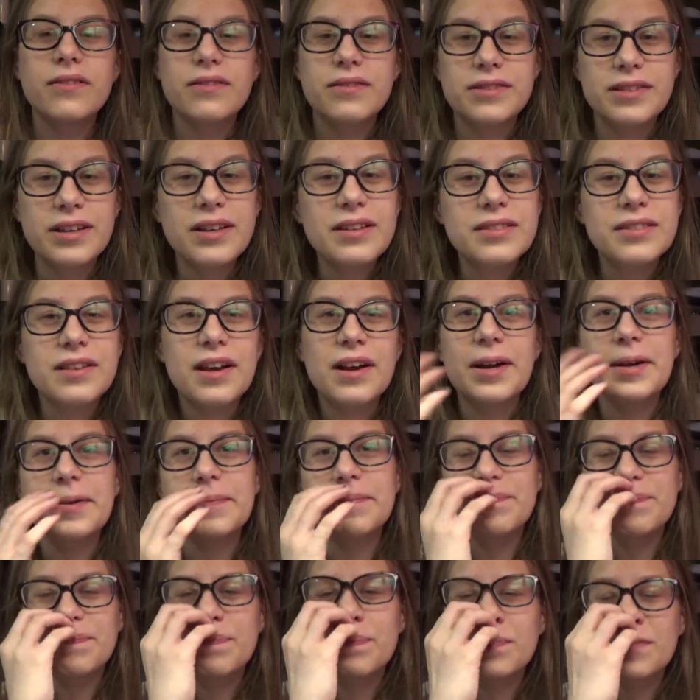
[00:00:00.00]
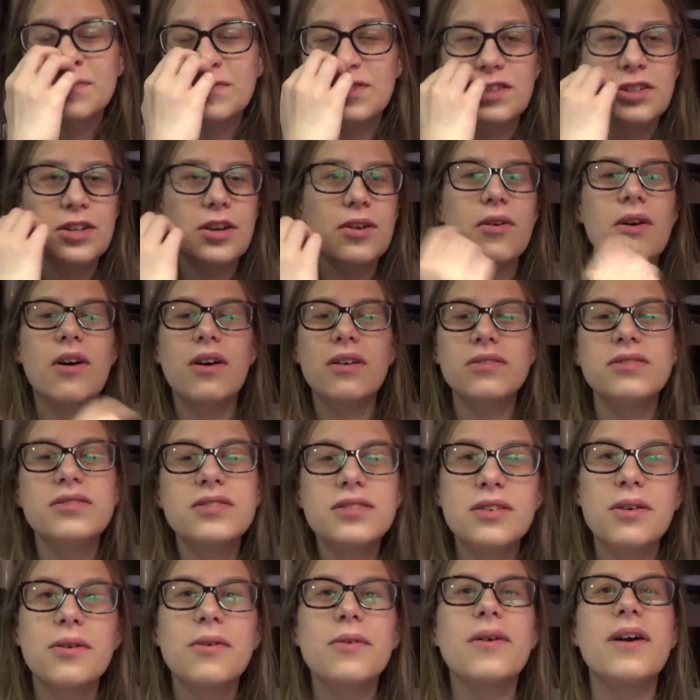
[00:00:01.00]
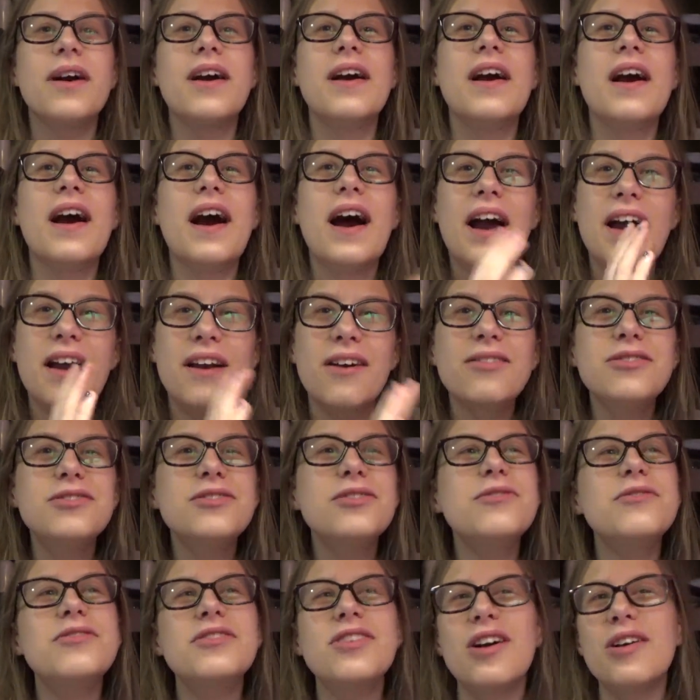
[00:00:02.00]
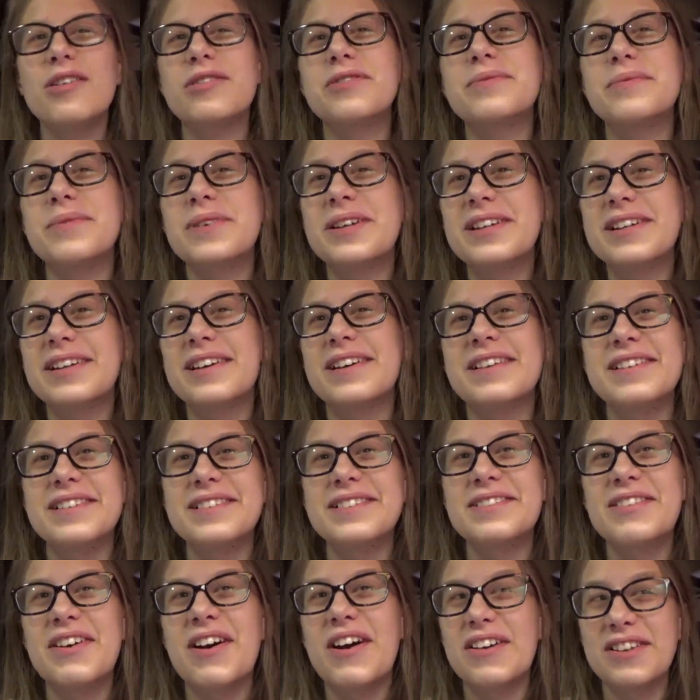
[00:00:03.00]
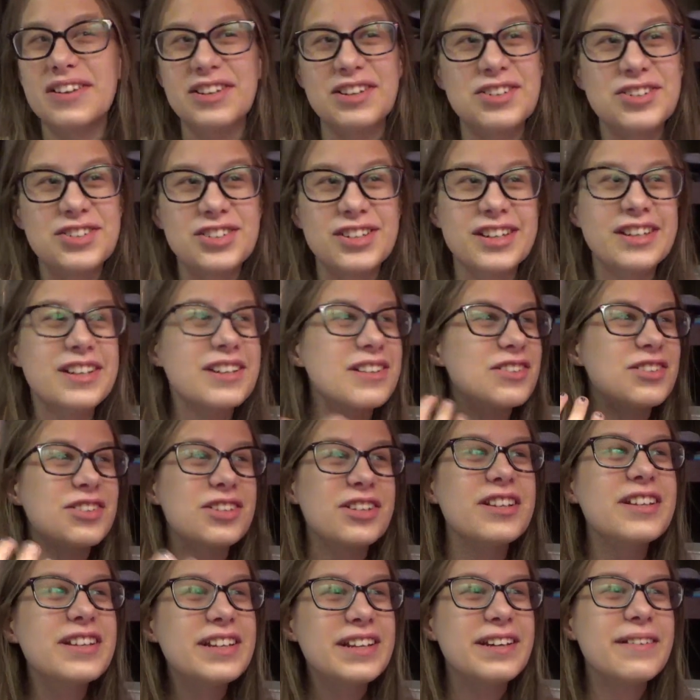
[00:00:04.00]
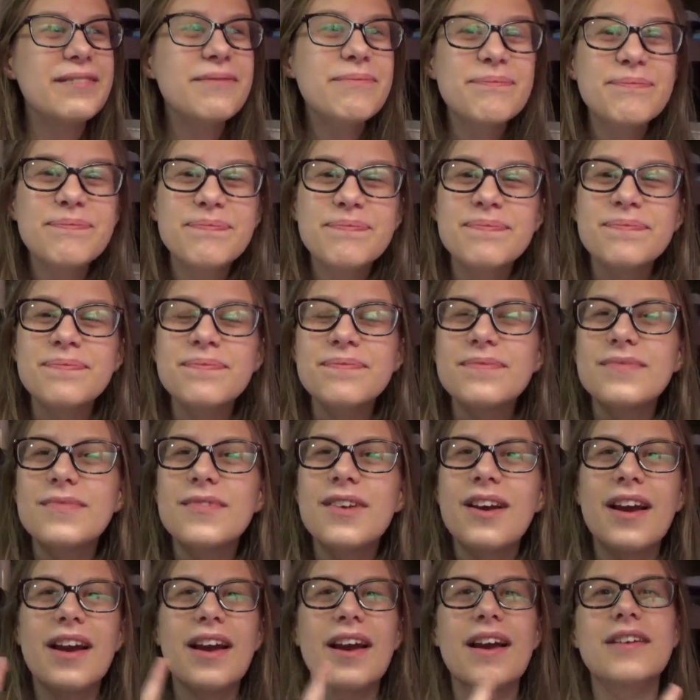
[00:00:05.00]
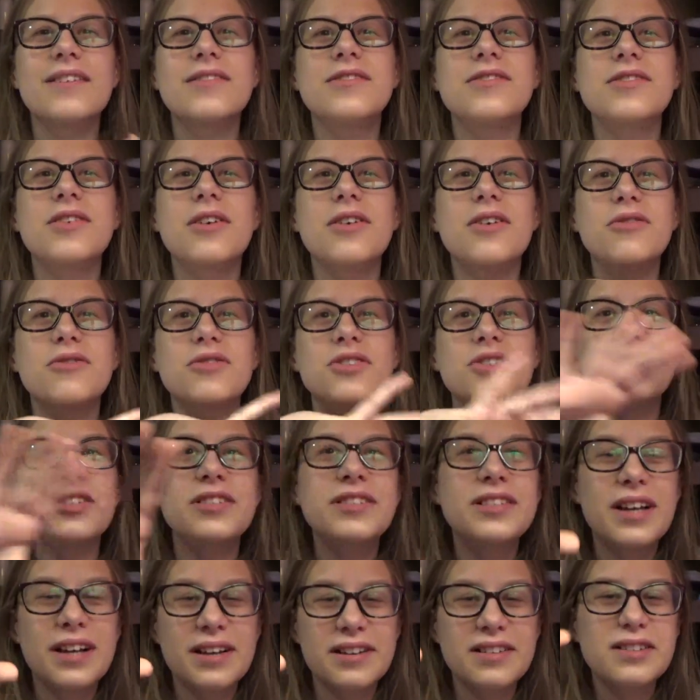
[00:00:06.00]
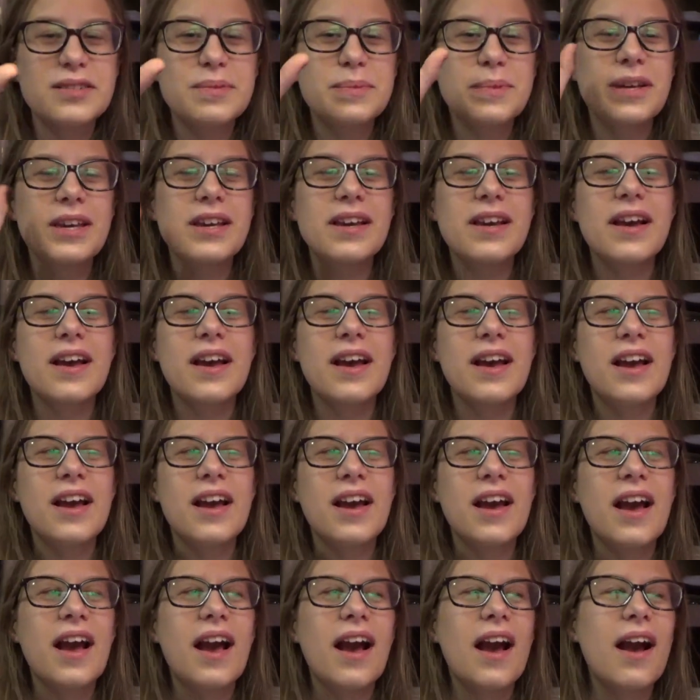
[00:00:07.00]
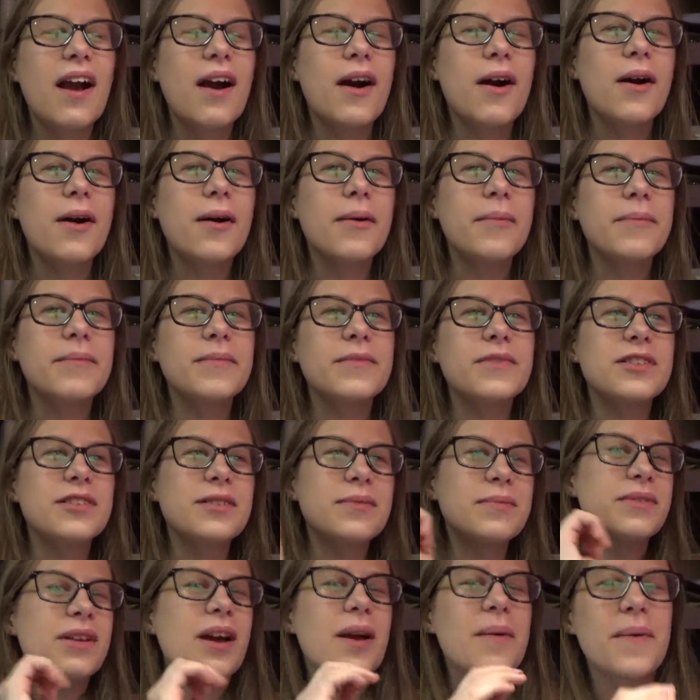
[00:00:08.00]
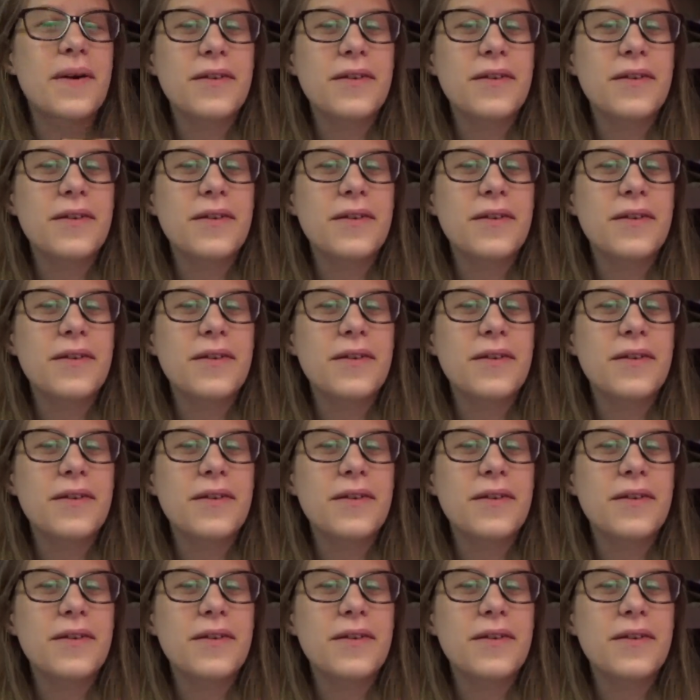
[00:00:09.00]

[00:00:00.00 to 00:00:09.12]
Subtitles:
deadline. So I also talked Rena into auditioning, and she did. And so she texted me sometime